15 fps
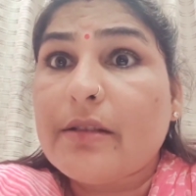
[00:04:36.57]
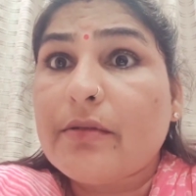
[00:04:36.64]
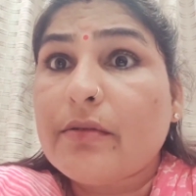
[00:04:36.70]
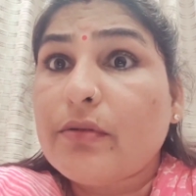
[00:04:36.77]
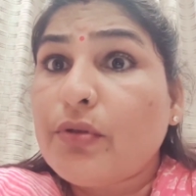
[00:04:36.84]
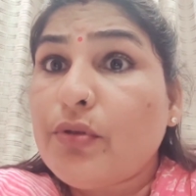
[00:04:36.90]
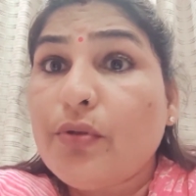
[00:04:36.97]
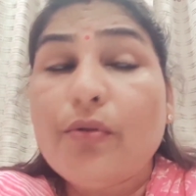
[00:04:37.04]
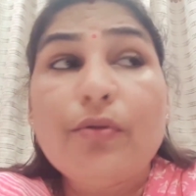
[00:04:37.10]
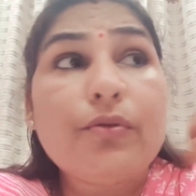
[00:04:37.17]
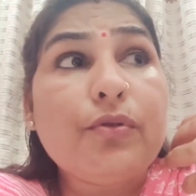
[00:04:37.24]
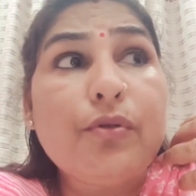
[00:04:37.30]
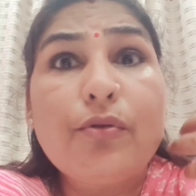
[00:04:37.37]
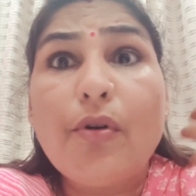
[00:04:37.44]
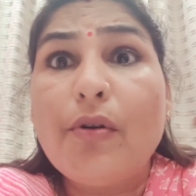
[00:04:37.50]
You
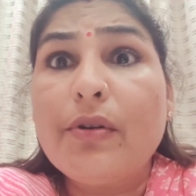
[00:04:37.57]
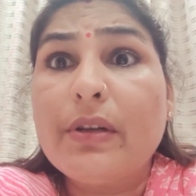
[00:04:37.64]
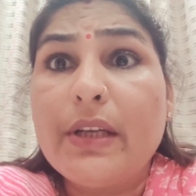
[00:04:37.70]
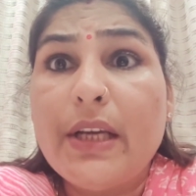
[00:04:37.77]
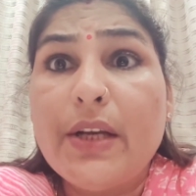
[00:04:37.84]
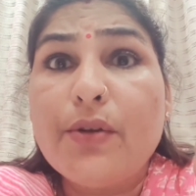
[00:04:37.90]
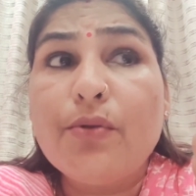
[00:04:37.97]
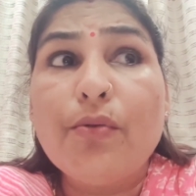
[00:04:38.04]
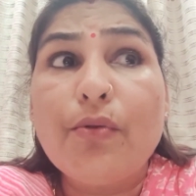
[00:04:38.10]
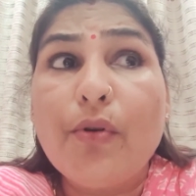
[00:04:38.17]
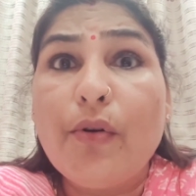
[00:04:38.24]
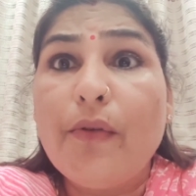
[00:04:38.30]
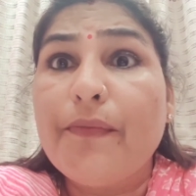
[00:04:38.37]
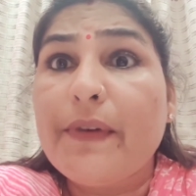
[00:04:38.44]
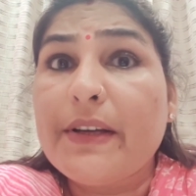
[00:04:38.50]
don't need to go
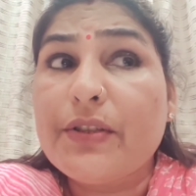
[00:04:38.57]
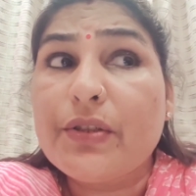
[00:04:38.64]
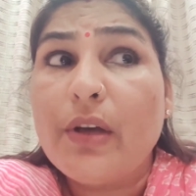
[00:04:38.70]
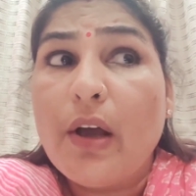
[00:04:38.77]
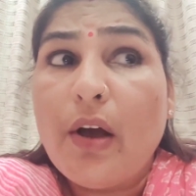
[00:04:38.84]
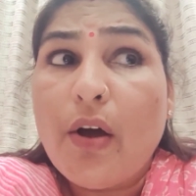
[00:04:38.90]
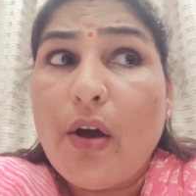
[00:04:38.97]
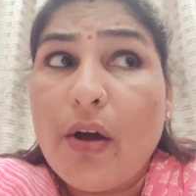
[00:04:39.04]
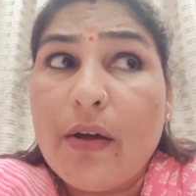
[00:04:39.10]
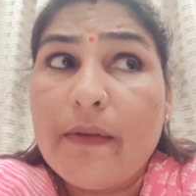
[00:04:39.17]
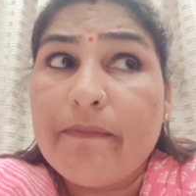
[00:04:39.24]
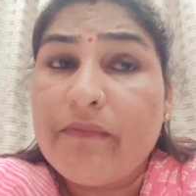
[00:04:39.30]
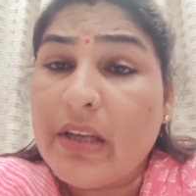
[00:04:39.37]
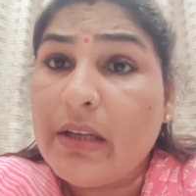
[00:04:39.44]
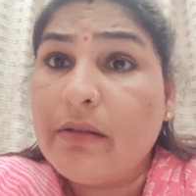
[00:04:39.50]
first
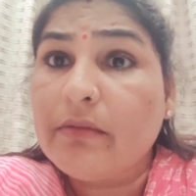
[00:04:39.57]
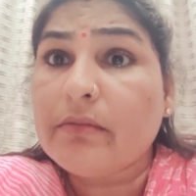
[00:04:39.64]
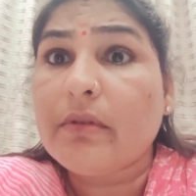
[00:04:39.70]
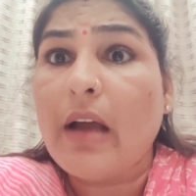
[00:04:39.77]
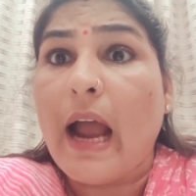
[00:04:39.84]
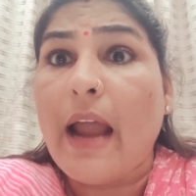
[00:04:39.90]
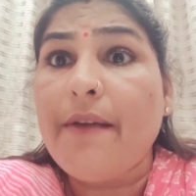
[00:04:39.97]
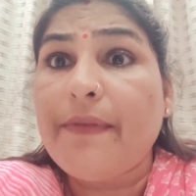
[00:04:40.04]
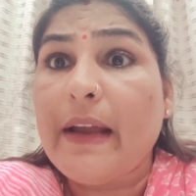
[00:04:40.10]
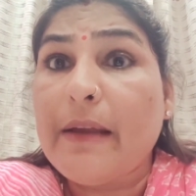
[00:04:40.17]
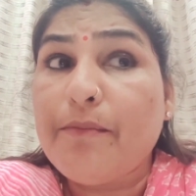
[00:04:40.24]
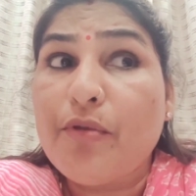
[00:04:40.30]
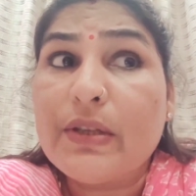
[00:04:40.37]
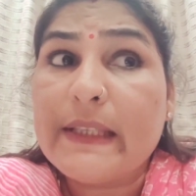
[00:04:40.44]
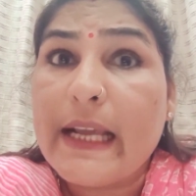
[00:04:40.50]
in hi-fi
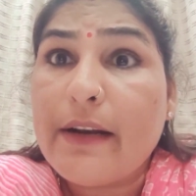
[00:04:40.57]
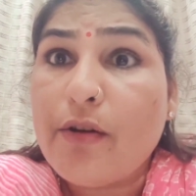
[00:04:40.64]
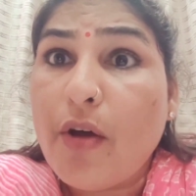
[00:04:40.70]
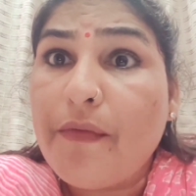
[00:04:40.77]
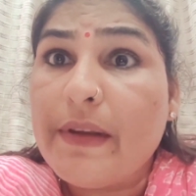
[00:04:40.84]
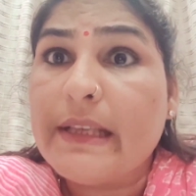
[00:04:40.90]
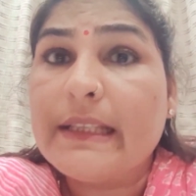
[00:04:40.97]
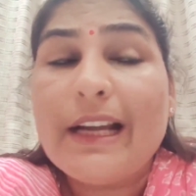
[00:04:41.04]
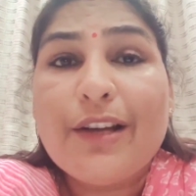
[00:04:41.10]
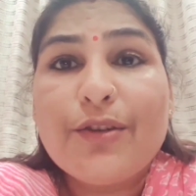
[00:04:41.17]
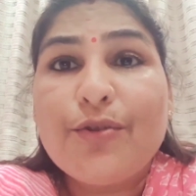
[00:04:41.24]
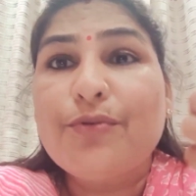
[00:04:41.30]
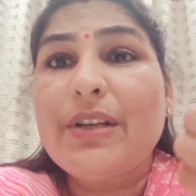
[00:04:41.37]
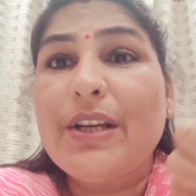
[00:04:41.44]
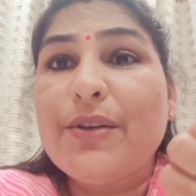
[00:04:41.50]
books and novels. You
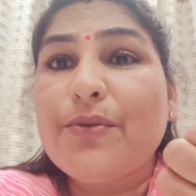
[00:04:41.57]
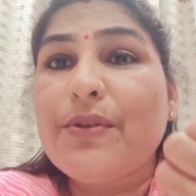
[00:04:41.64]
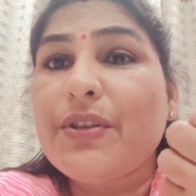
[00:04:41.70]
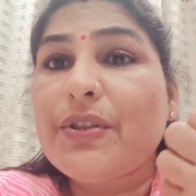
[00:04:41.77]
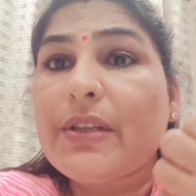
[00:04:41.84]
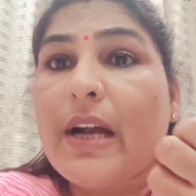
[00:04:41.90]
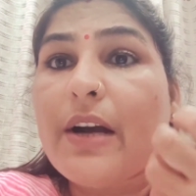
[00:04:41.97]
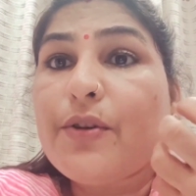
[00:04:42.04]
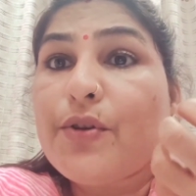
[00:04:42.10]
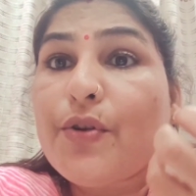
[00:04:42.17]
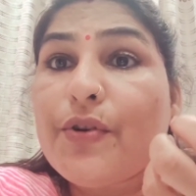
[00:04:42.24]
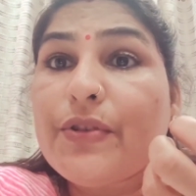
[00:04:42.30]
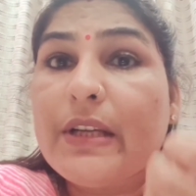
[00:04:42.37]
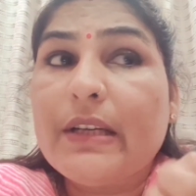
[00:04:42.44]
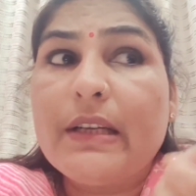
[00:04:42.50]
need to start your
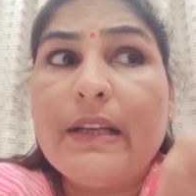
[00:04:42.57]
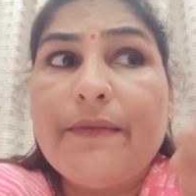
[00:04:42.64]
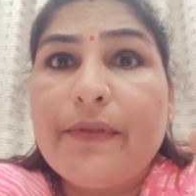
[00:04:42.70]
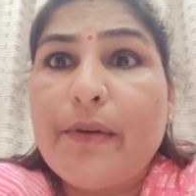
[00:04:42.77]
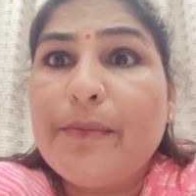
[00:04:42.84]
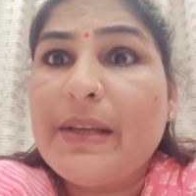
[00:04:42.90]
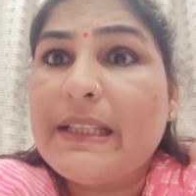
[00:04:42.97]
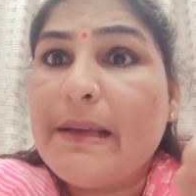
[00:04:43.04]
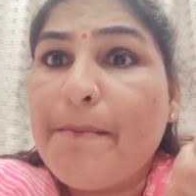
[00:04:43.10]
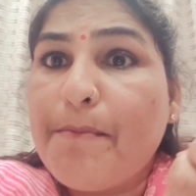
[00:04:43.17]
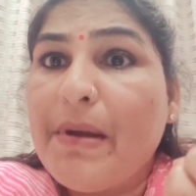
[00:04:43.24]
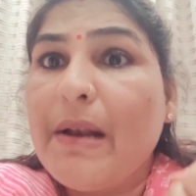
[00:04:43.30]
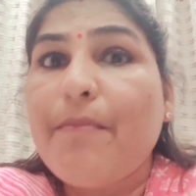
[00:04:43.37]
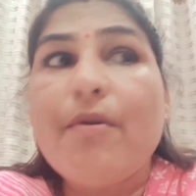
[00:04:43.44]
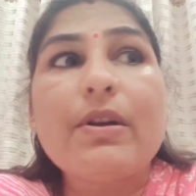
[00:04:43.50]
journey from the simple
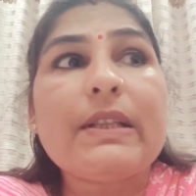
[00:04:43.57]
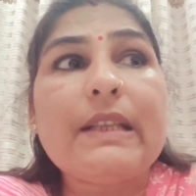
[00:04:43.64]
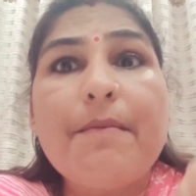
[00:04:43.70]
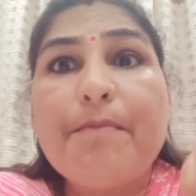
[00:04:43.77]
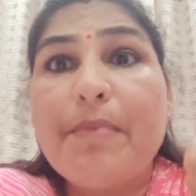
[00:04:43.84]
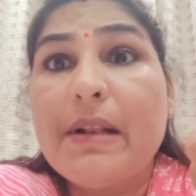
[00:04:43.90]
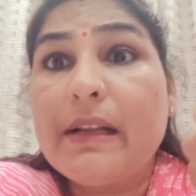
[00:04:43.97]
books, simple